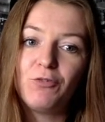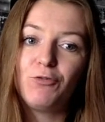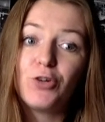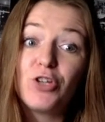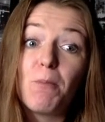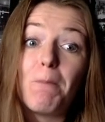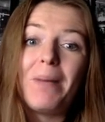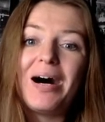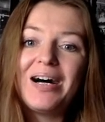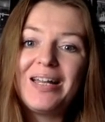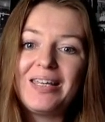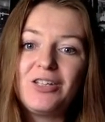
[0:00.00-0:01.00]
for your
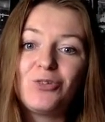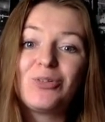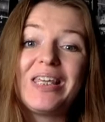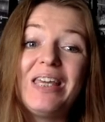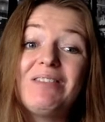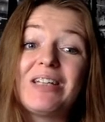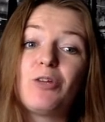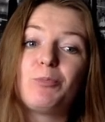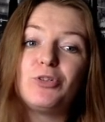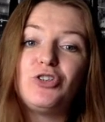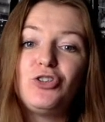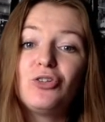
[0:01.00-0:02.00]
body. You don't give it an
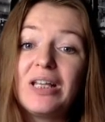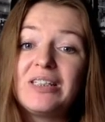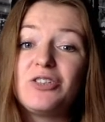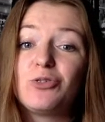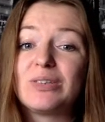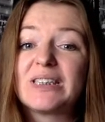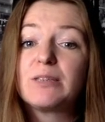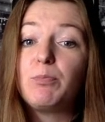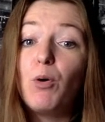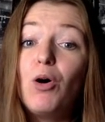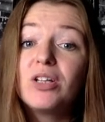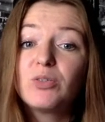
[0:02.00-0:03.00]
opportunity to
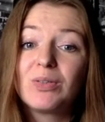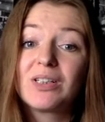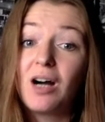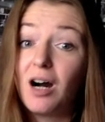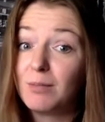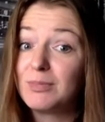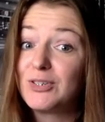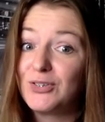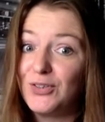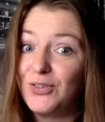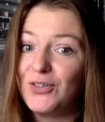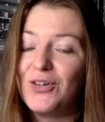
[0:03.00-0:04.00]
respond what comes
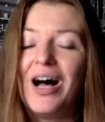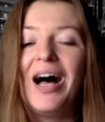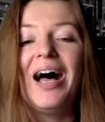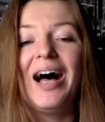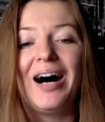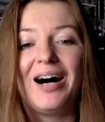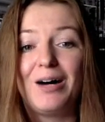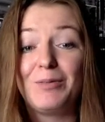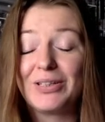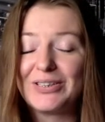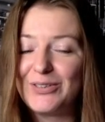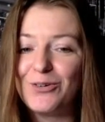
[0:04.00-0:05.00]
to you
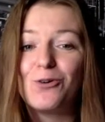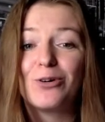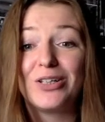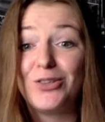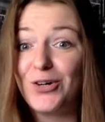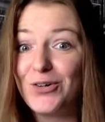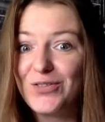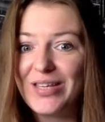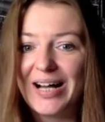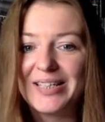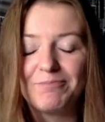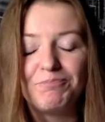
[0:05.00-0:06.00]
because you already know
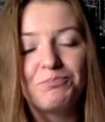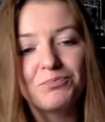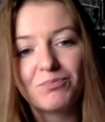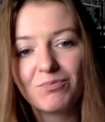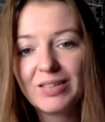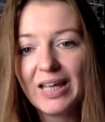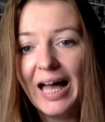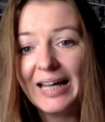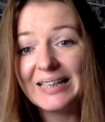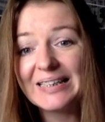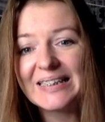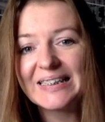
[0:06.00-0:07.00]
that.
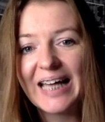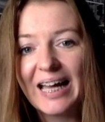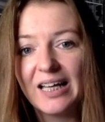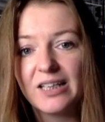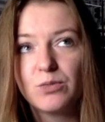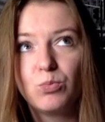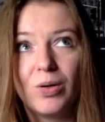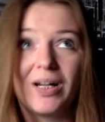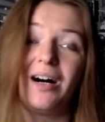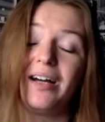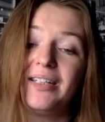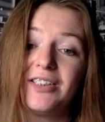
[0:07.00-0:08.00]
And instead,
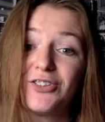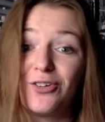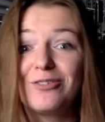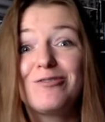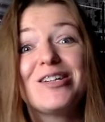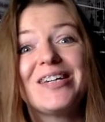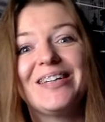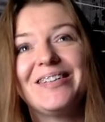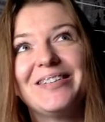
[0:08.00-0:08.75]
what I strongly